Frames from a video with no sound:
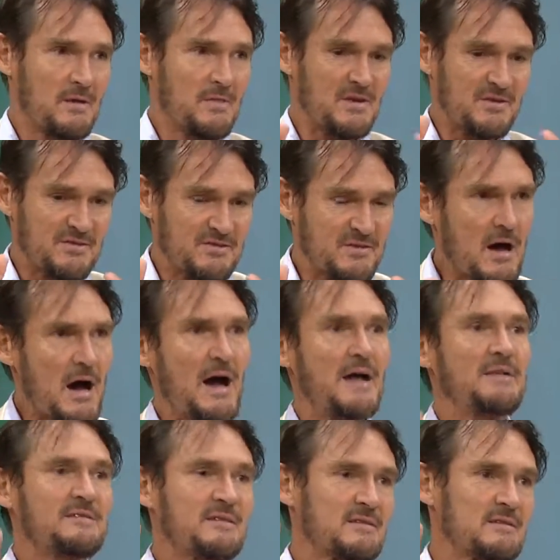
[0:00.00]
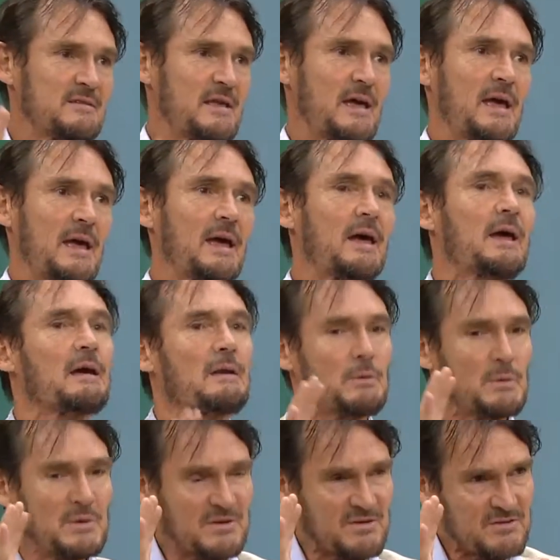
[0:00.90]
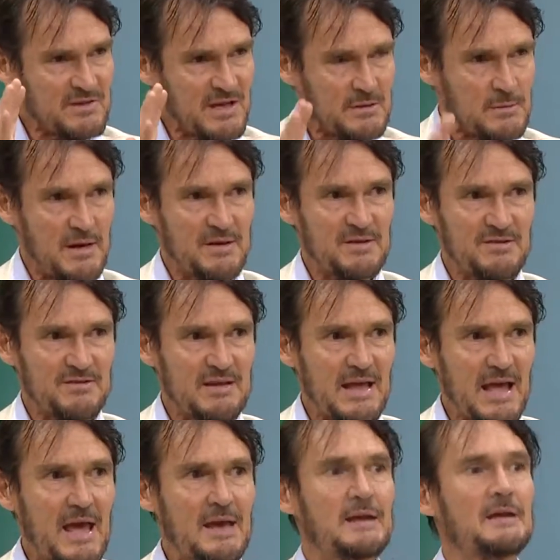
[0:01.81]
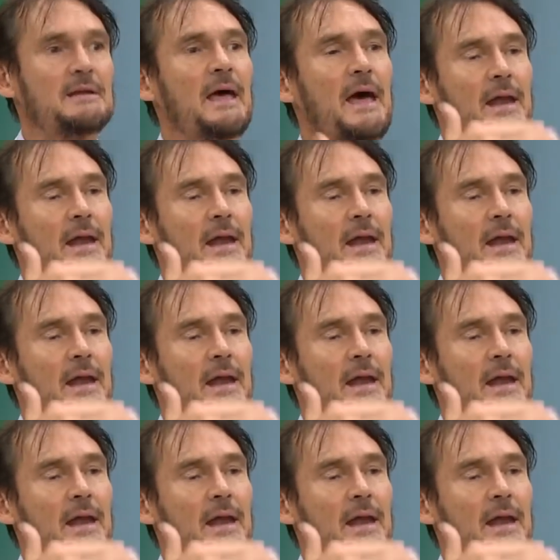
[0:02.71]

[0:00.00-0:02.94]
The science is there. We just need to understand it